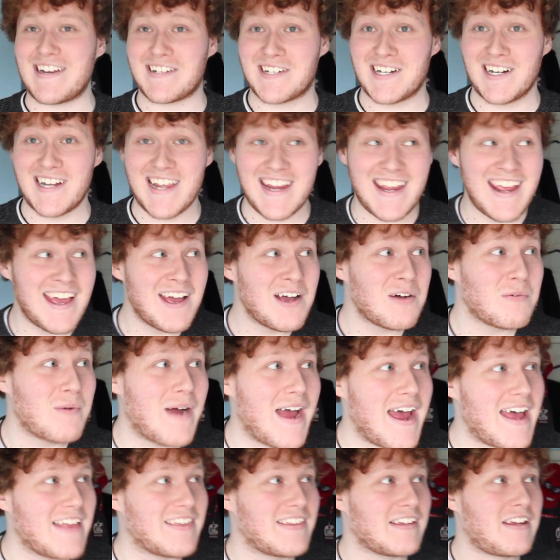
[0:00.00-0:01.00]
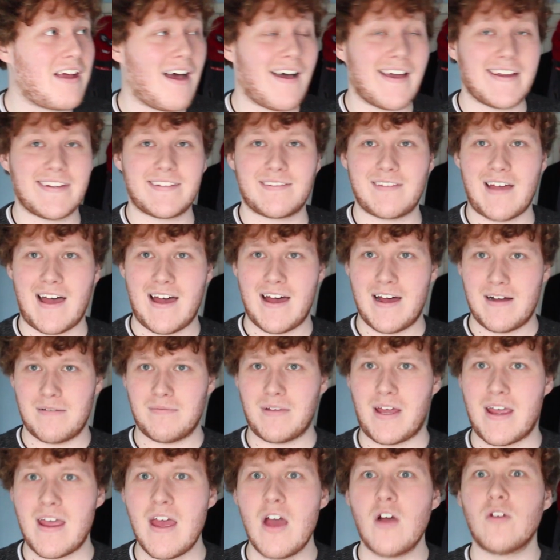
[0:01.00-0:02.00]
actually, where the guy's
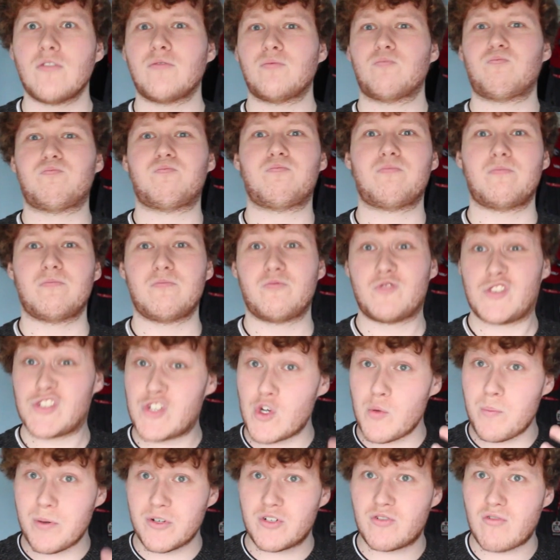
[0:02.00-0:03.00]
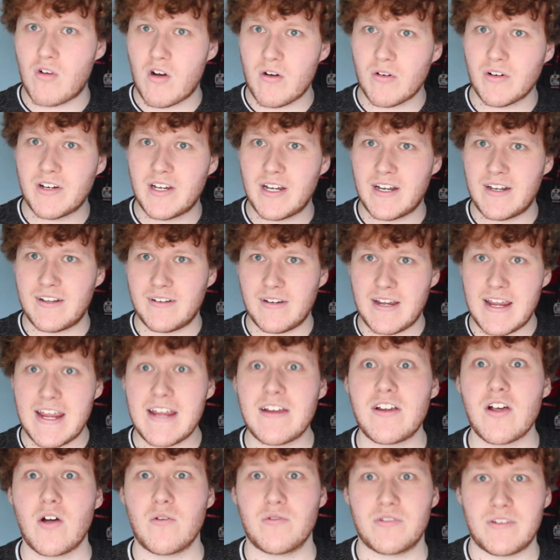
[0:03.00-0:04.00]
like super drunk and
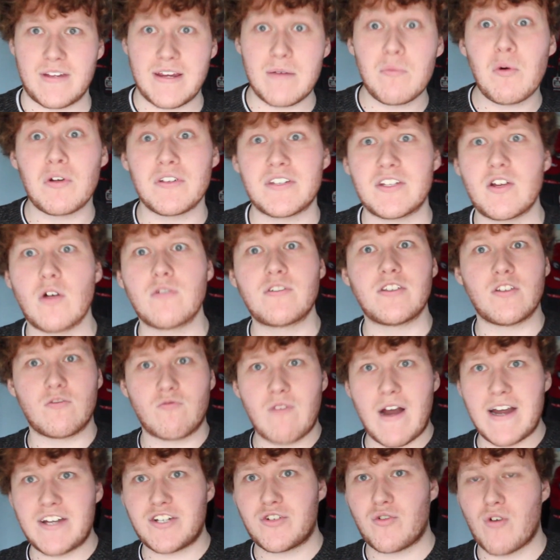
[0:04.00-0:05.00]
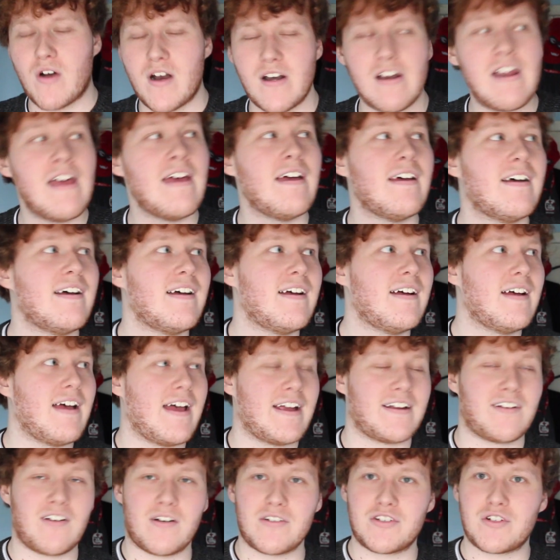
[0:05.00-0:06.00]
he wants to go to the restaurant
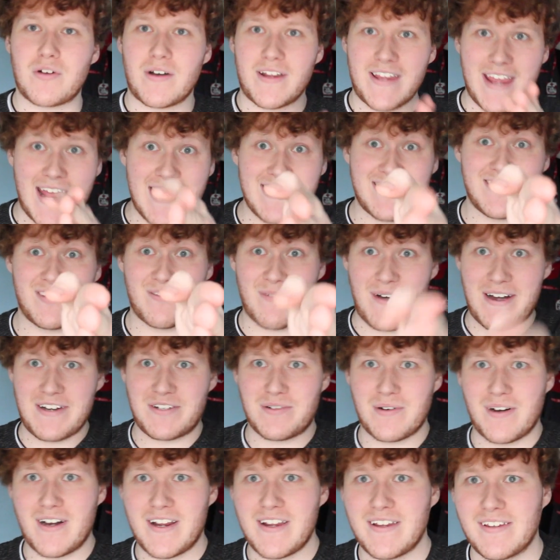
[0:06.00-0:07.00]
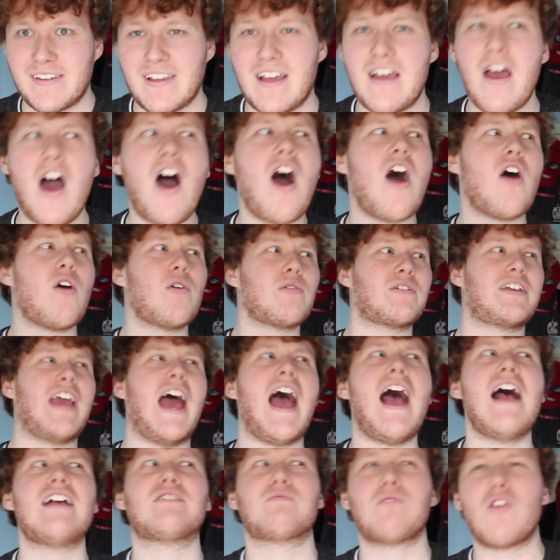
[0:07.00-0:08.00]
And Goro's trying to get into the restaurant, and he's like, oh, who
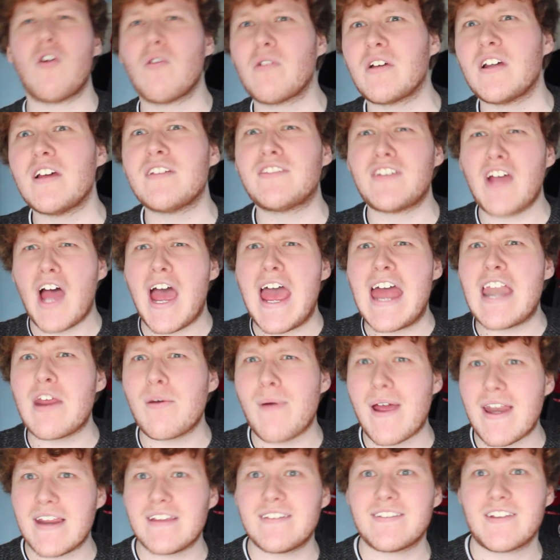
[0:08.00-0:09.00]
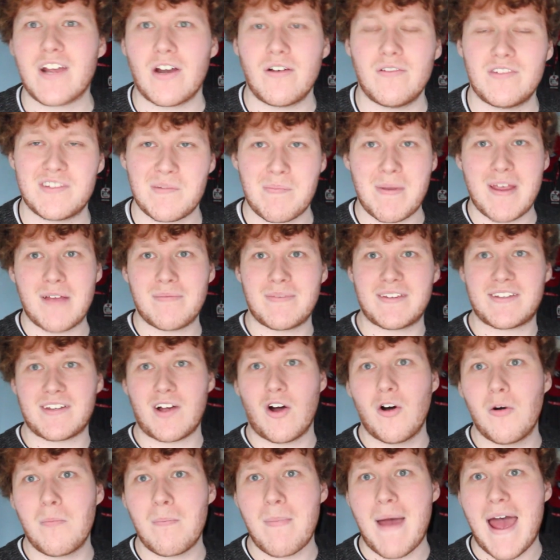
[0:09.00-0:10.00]
cares? We're all going to die anyway. And he comes to beat up this
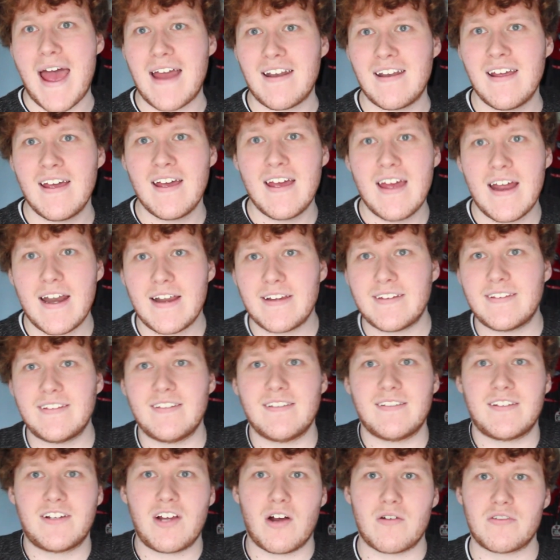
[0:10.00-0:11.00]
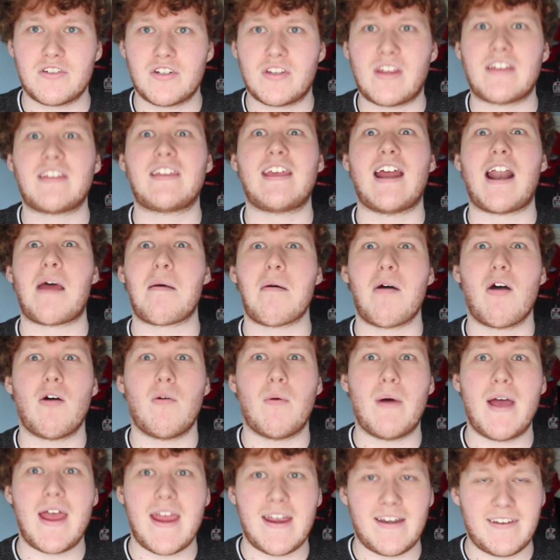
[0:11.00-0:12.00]
old man. And Goro's just like, get out
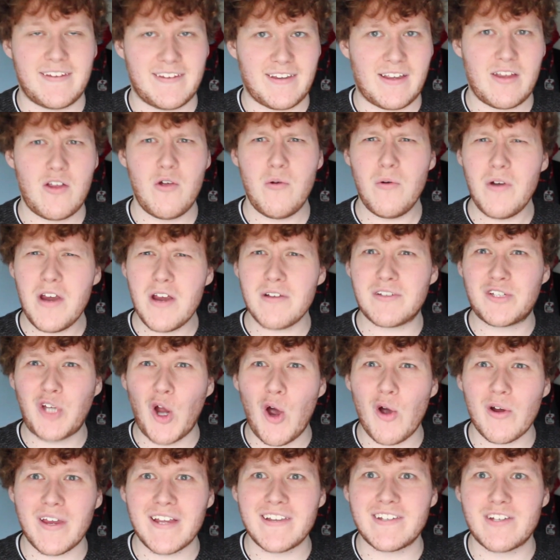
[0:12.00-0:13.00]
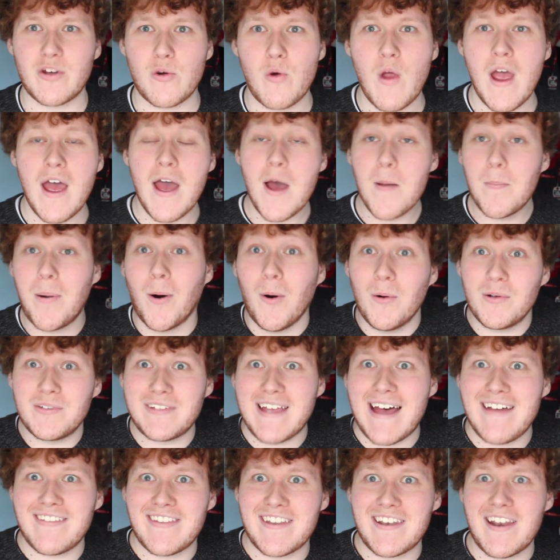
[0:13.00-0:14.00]
of my way. And he's like, who are you talking to?
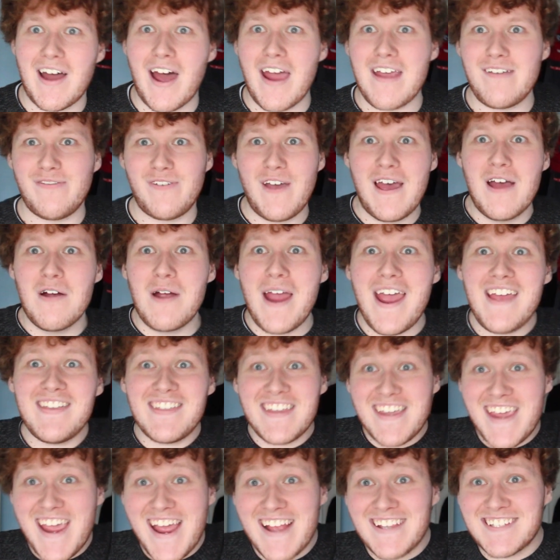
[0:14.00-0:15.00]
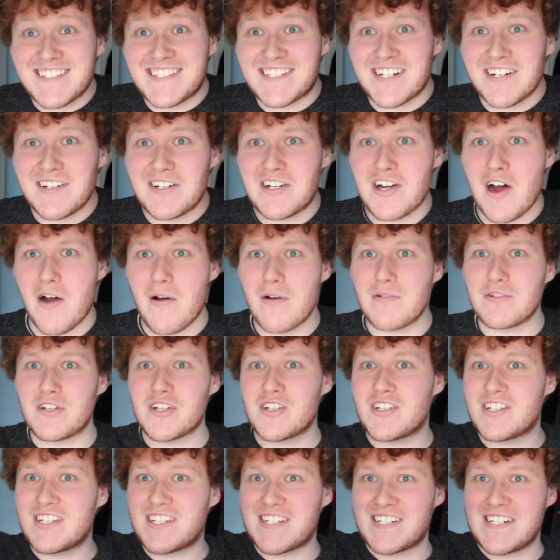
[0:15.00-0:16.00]
Pulls out the knife. In the instant, Goro
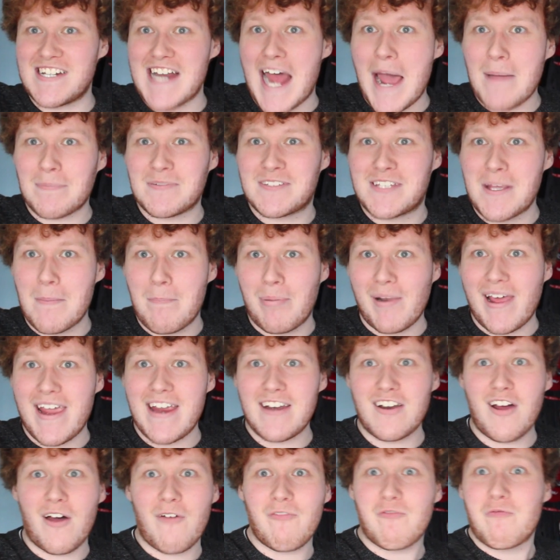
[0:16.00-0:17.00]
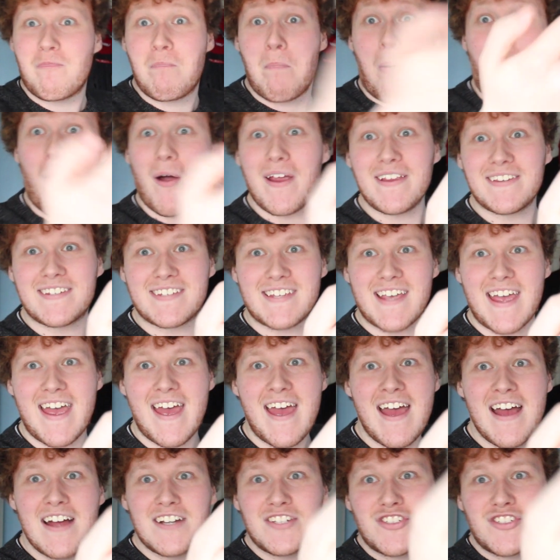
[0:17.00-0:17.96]
just snaps the blade off, points it